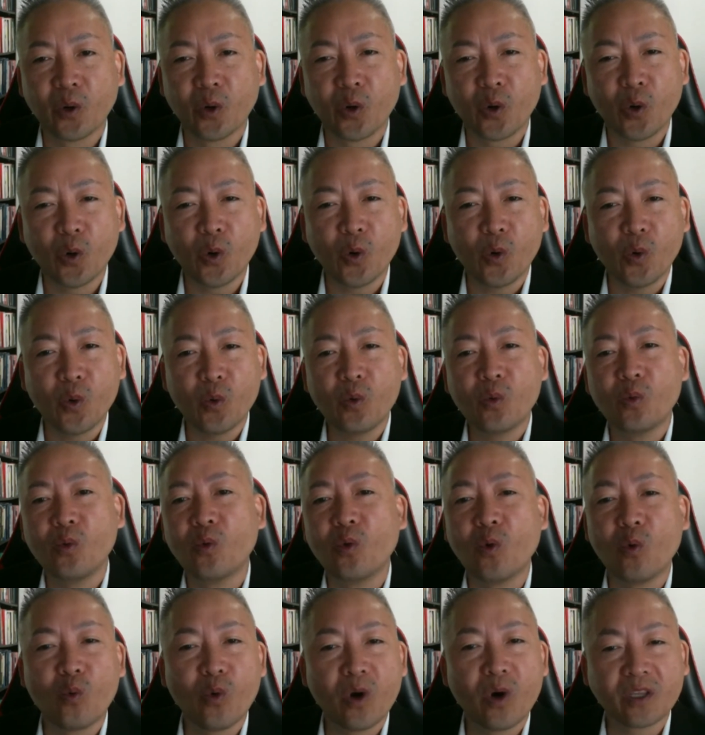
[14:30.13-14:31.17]
who
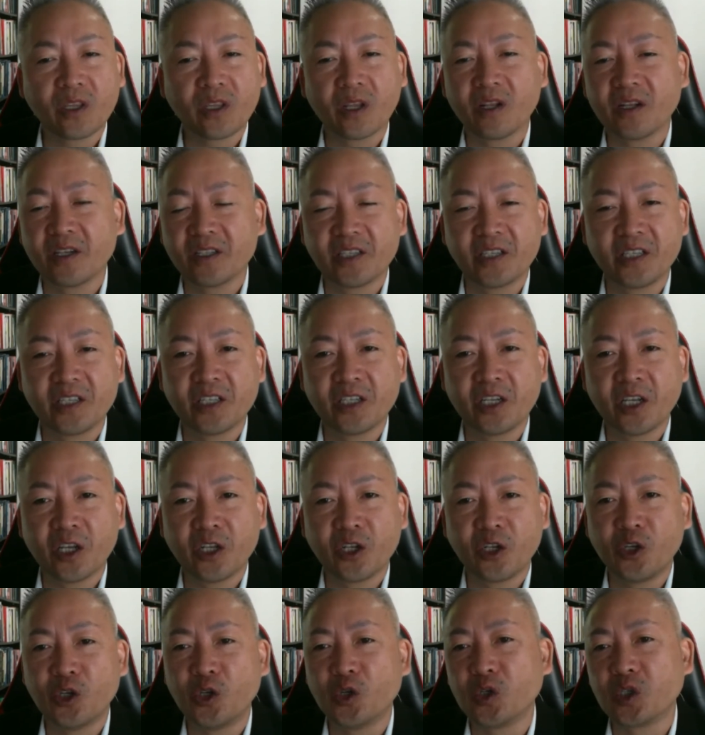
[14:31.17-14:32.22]
would want to listen
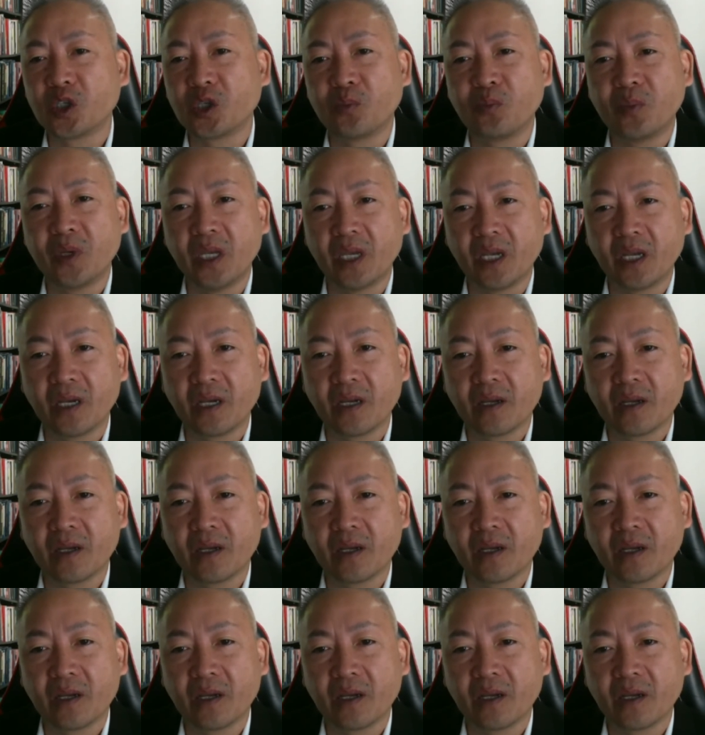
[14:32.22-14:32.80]
to you speak?